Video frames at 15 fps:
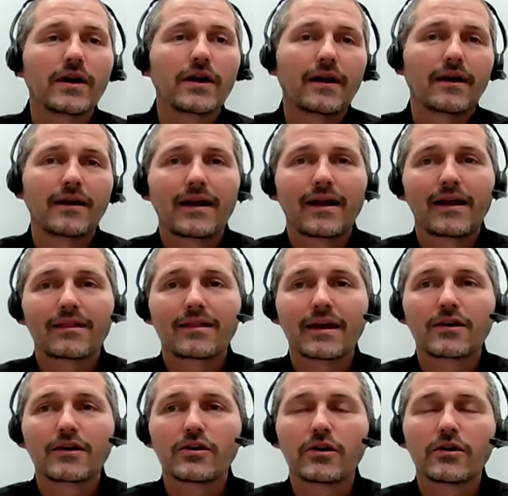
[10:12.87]
And I
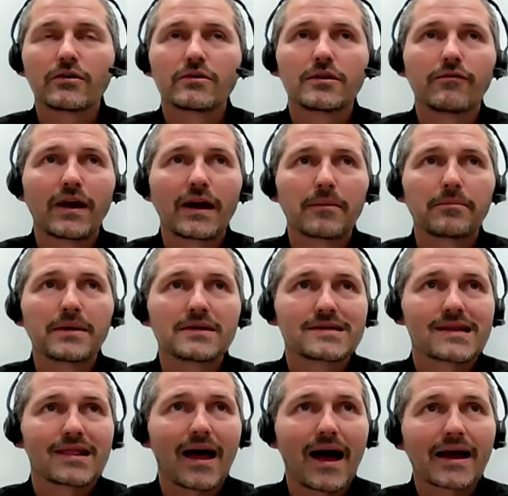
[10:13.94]
think, you know, developments
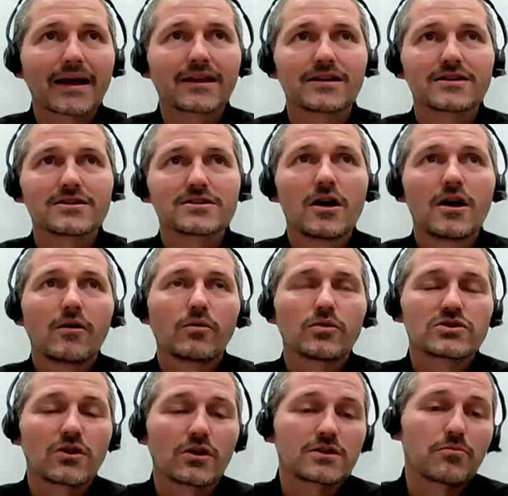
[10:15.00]
like this will
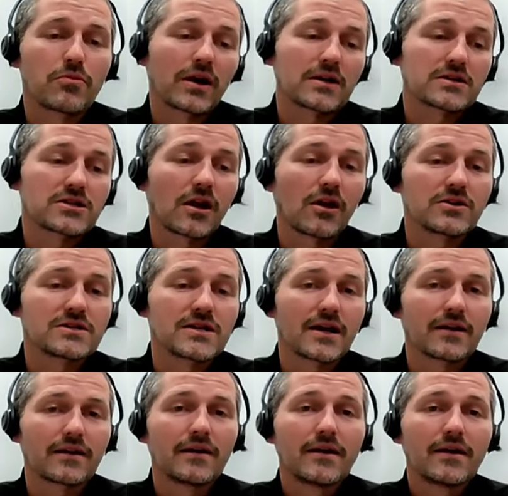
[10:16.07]
start to bring us
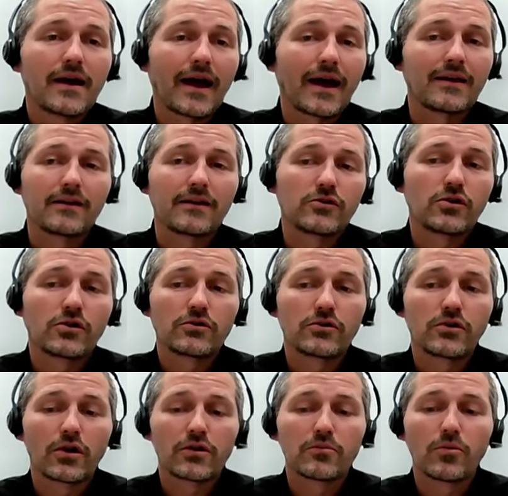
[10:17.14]
closer. And you
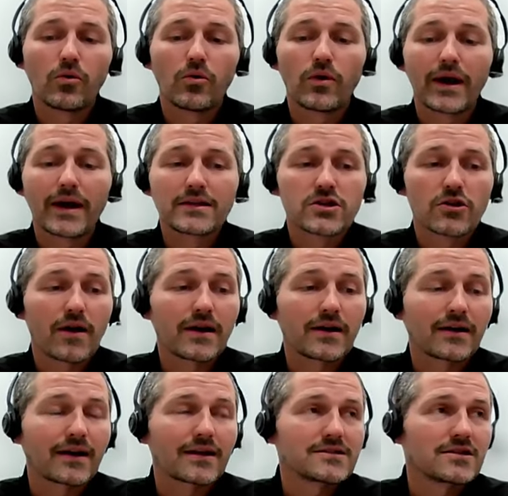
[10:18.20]
know, the more integrated
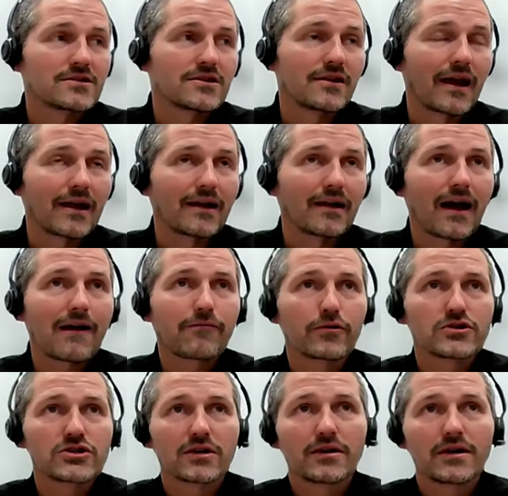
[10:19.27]
it gets into daily life,
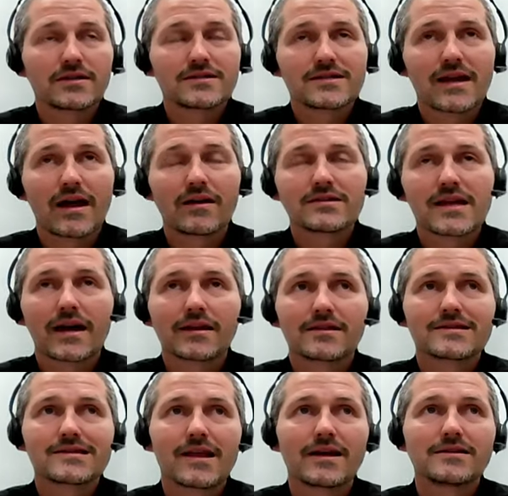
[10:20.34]
which it sounds like
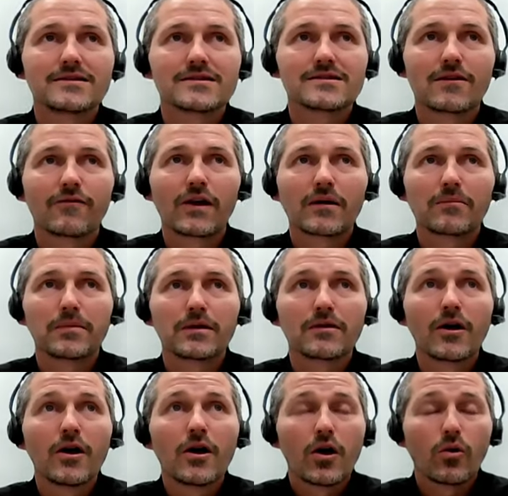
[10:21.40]
this latest development
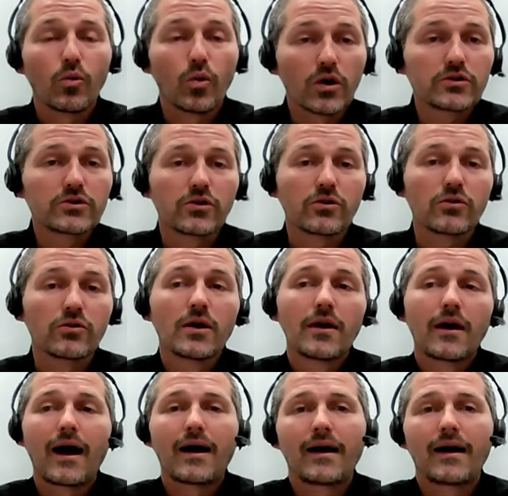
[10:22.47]
will do,
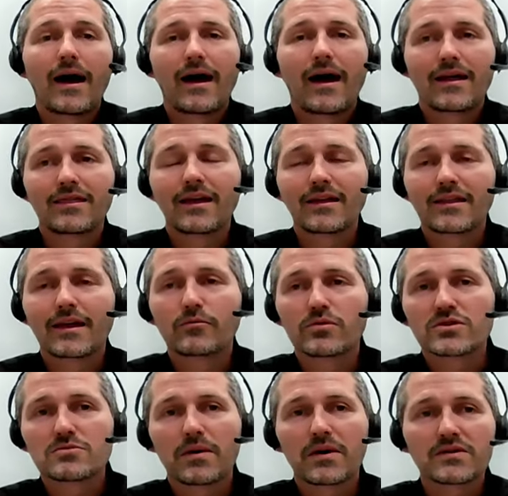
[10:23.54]
I think that will
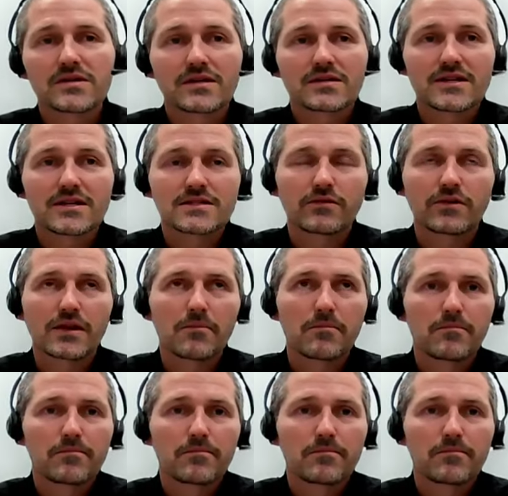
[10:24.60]
spell success for them.